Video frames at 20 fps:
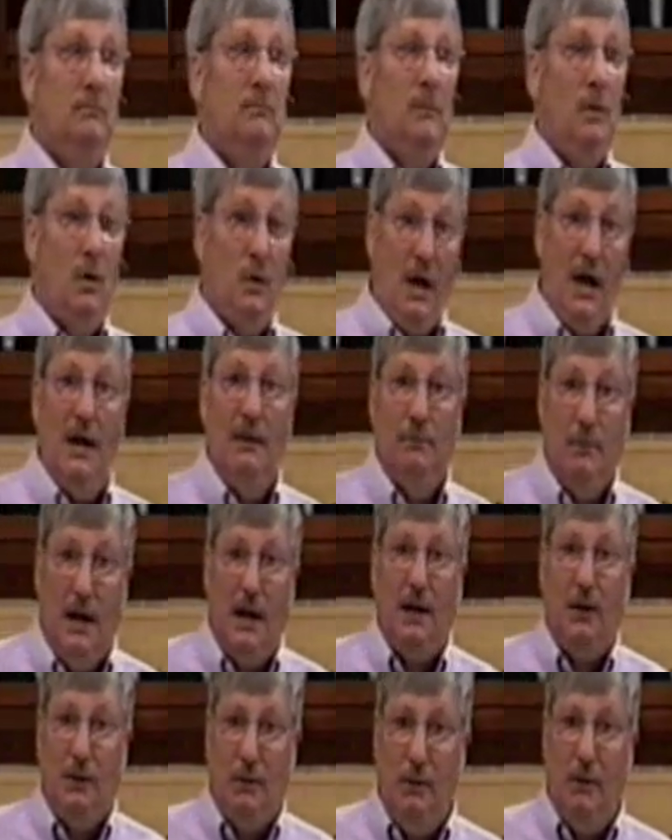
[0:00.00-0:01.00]
Okay, I
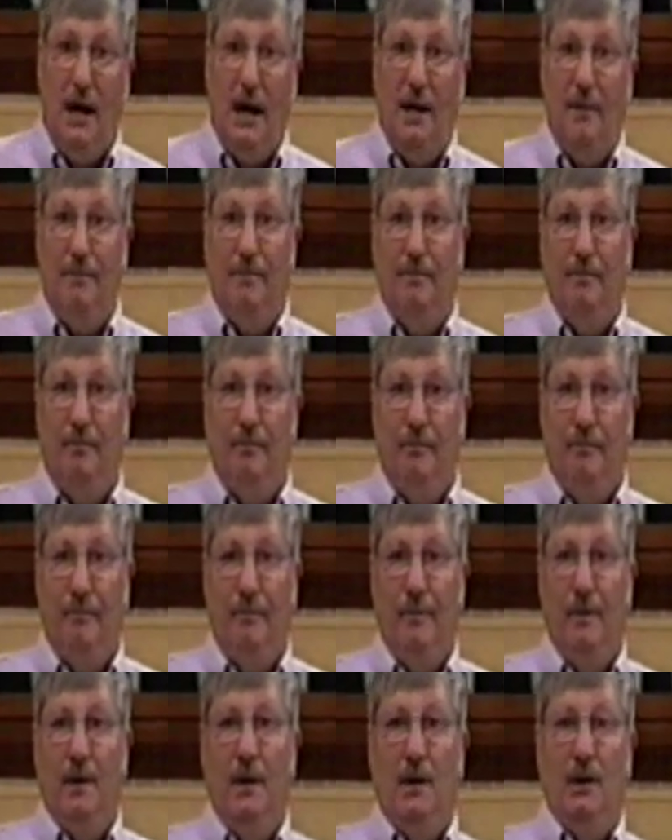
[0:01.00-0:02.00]
can do that.
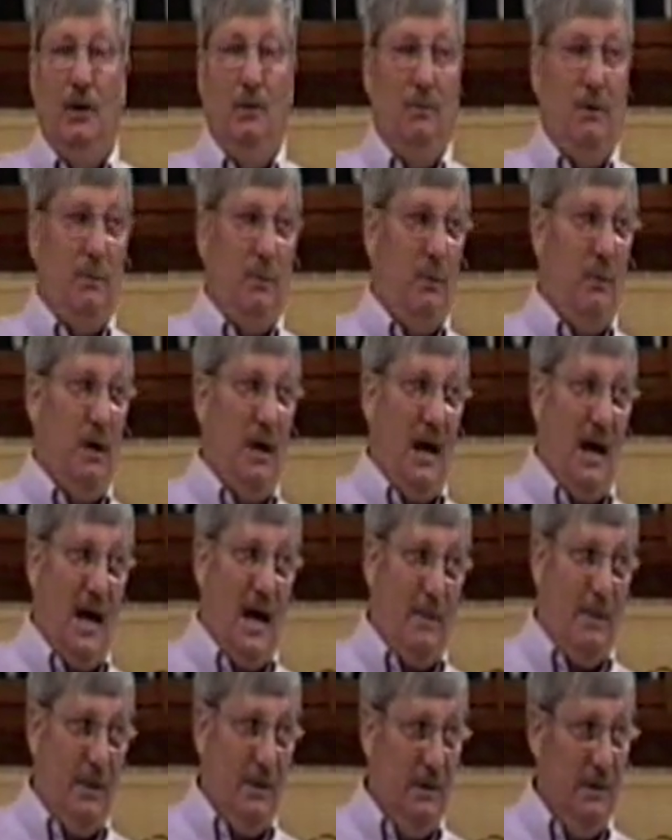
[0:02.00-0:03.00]
And you remember what
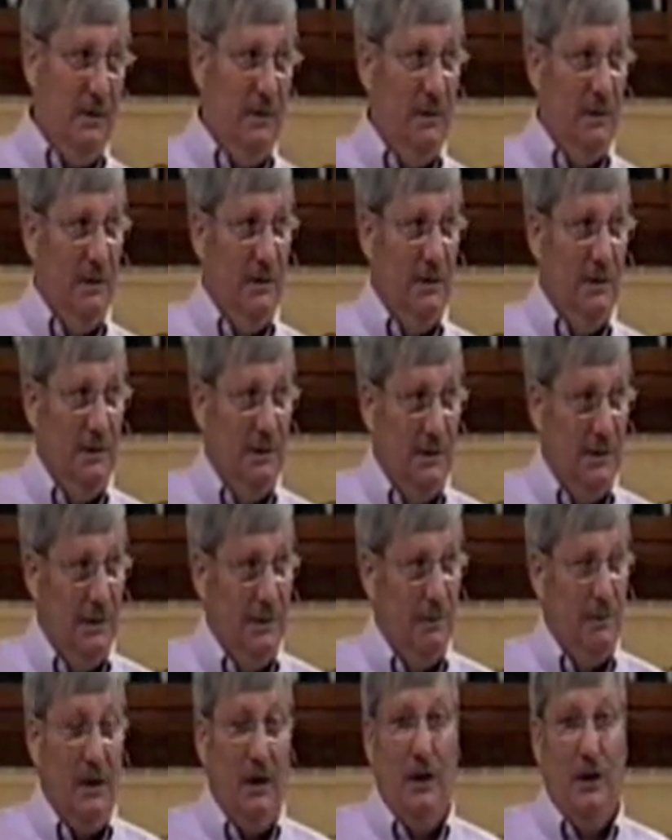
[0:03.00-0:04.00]
happened?
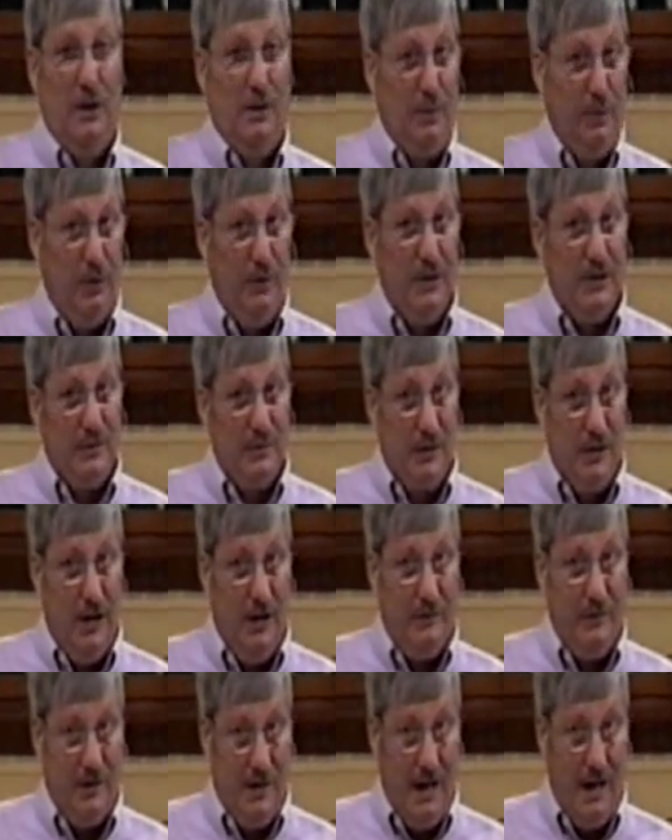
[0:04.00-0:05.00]
It'd be hard to pull this one
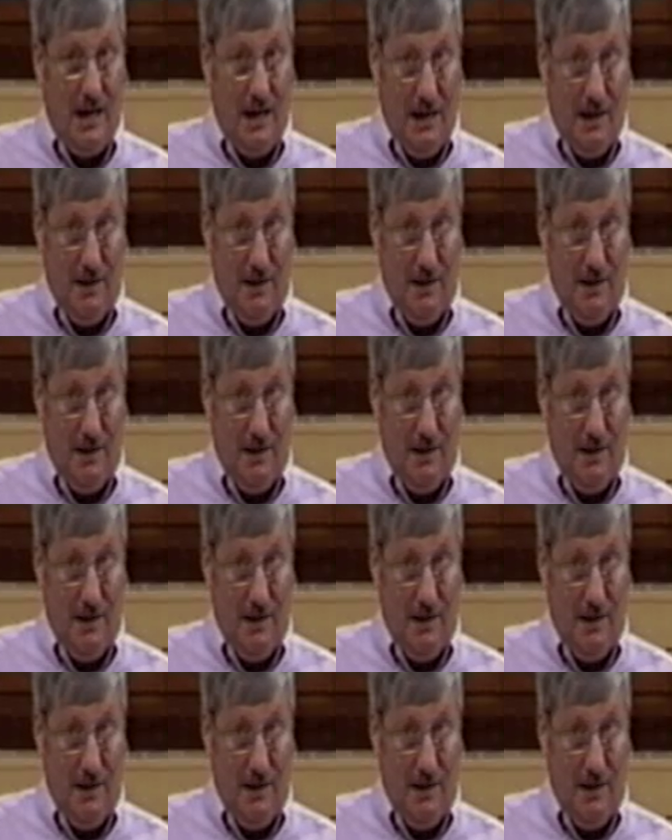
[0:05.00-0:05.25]
off today.